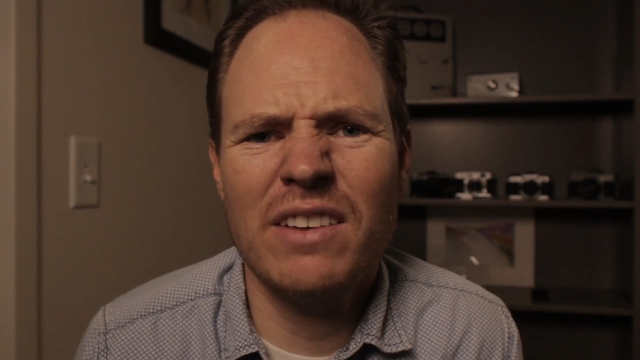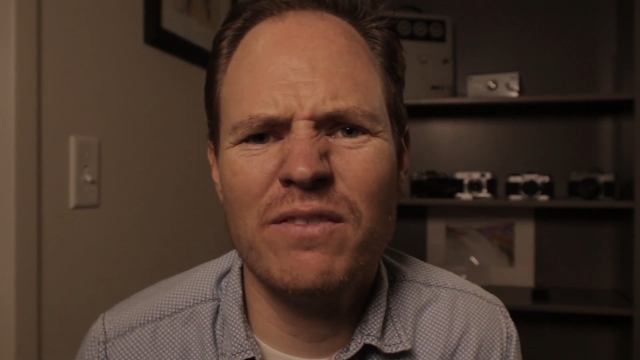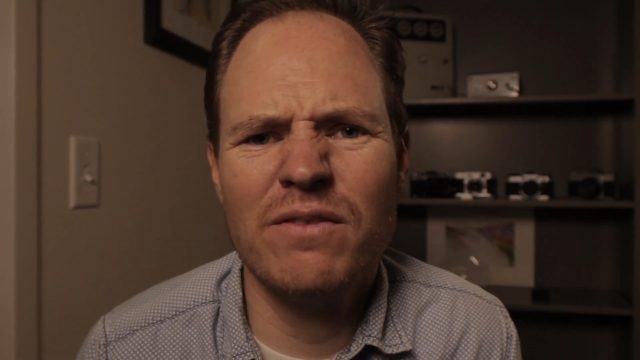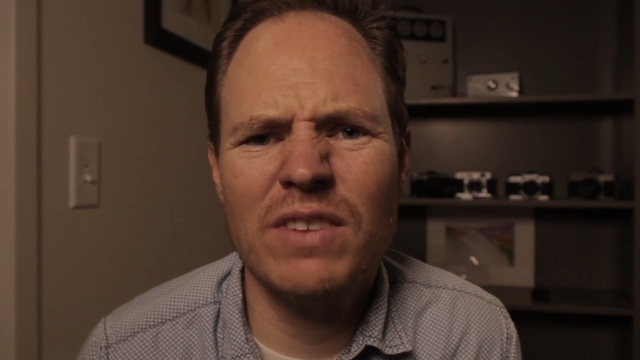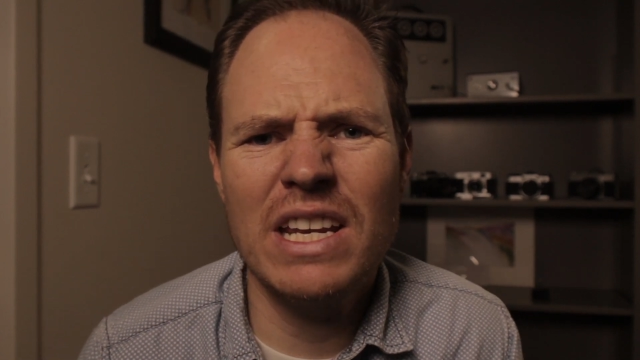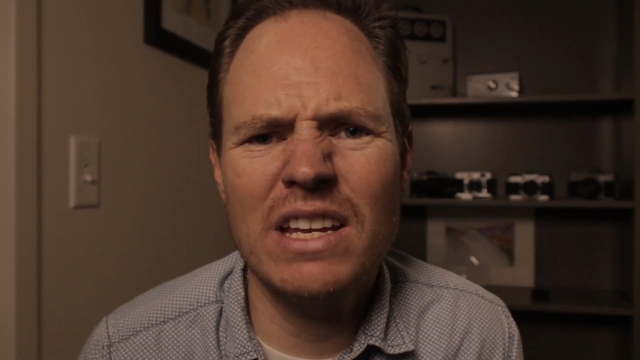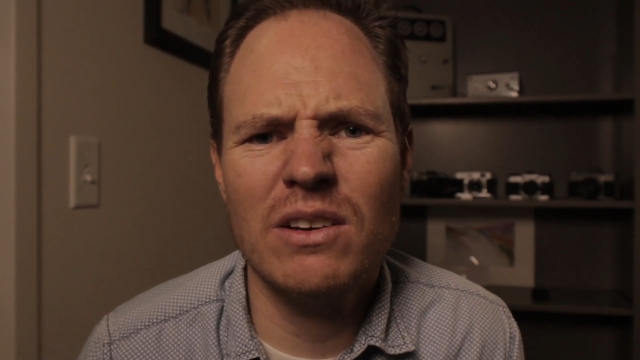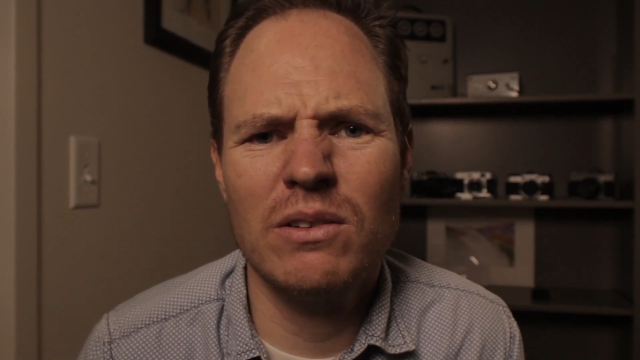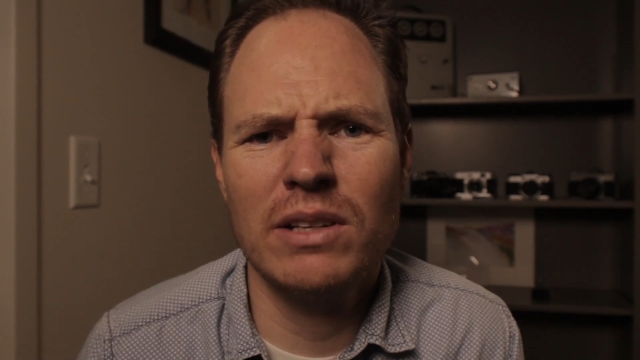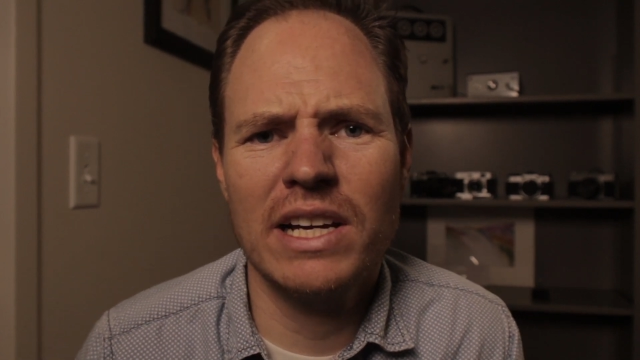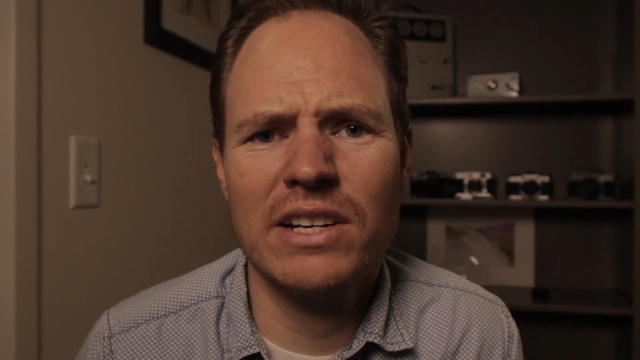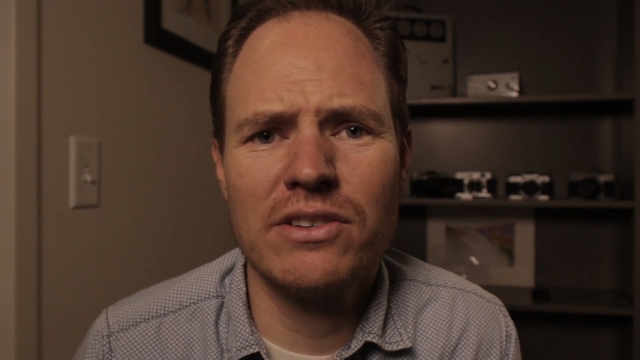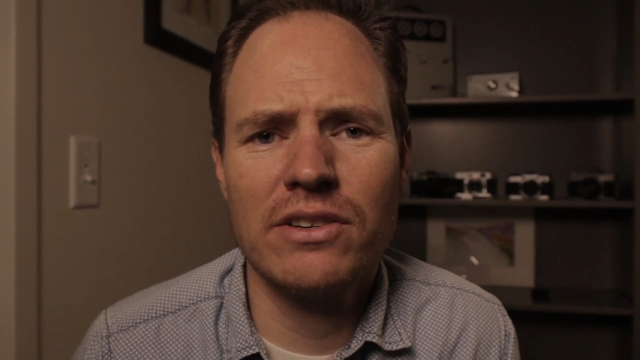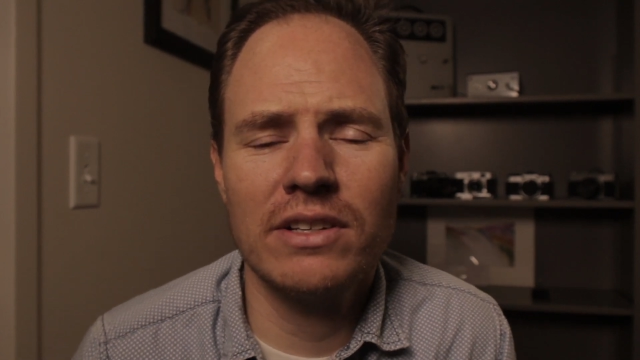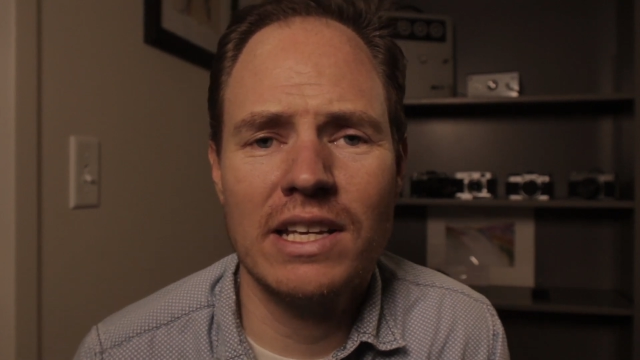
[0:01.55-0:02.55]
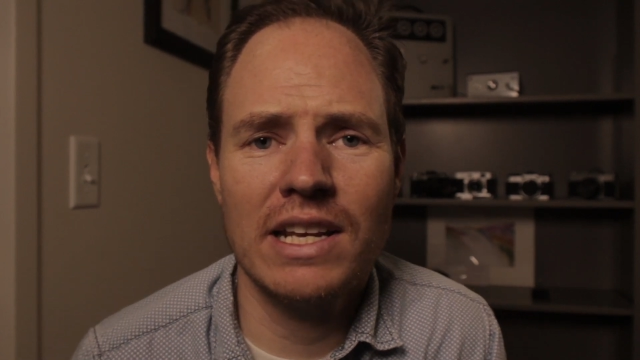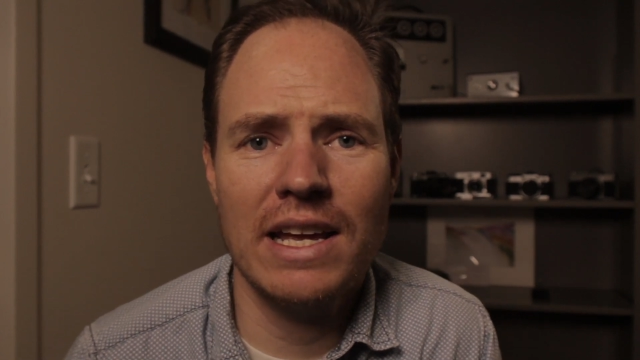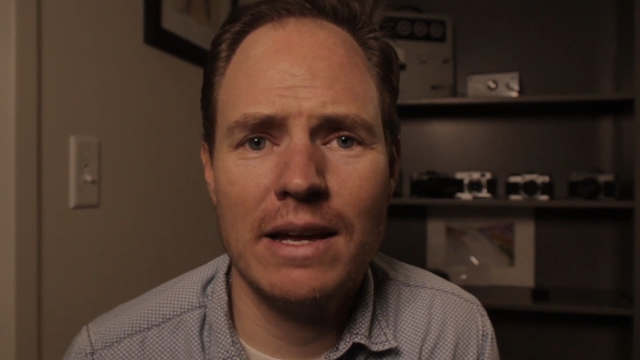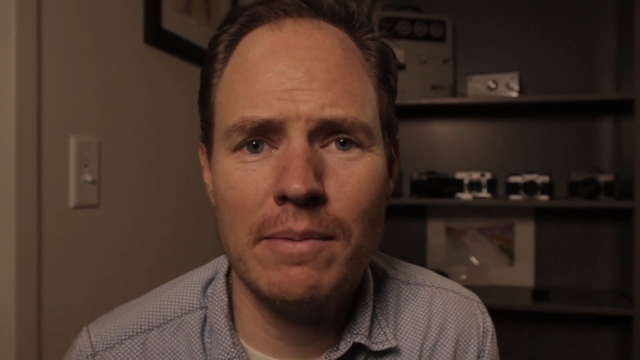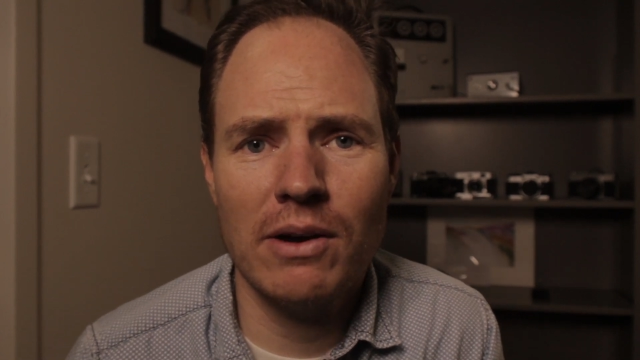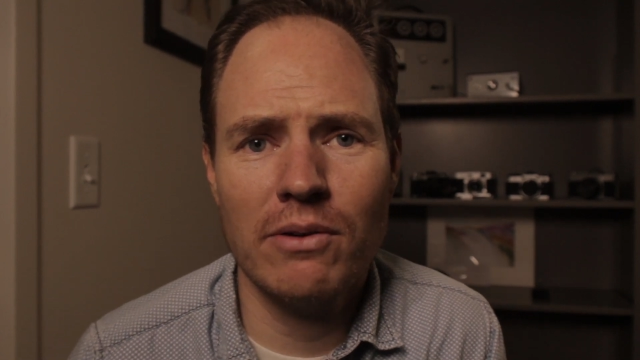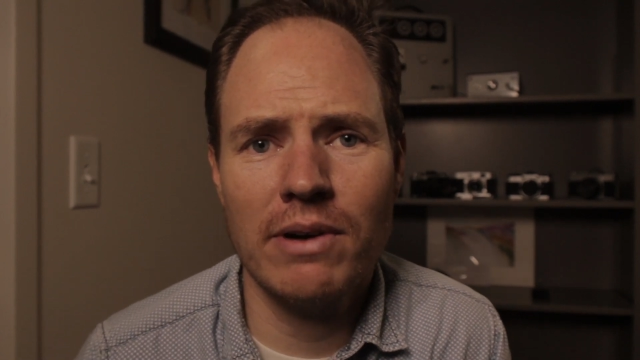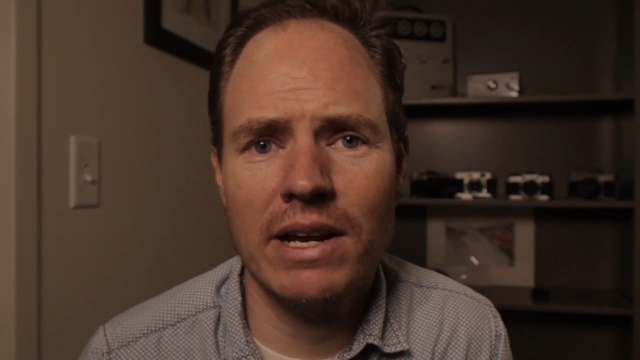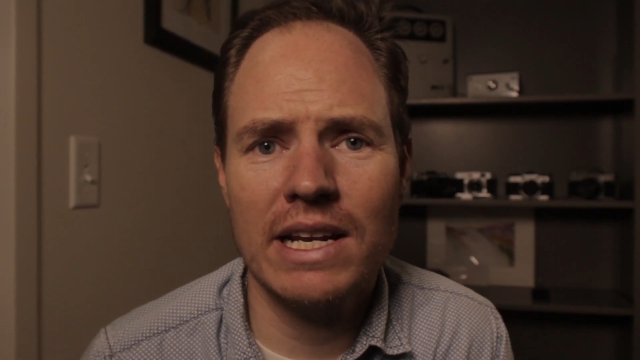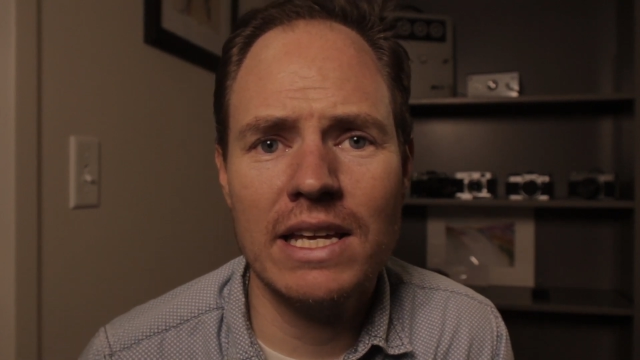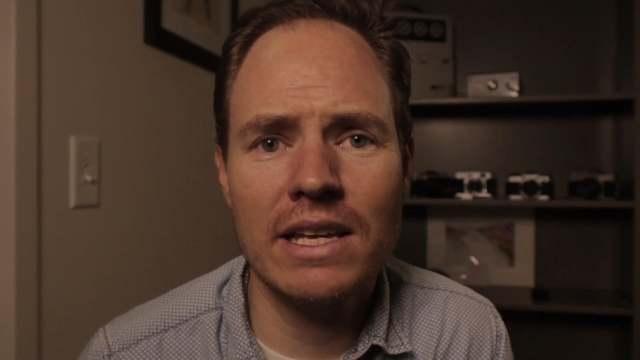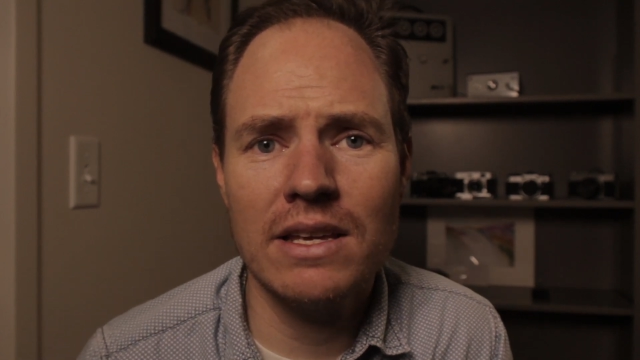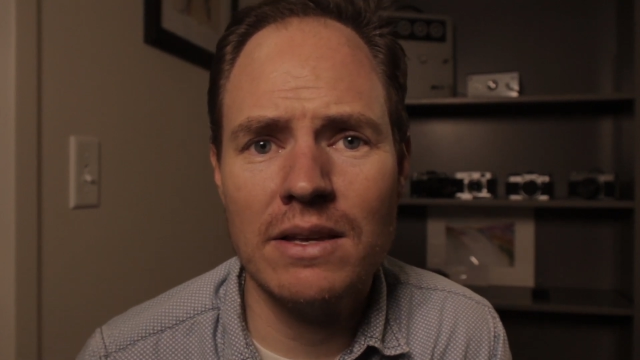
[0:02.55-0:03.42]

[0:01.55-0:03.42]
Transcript: video lecture today about writing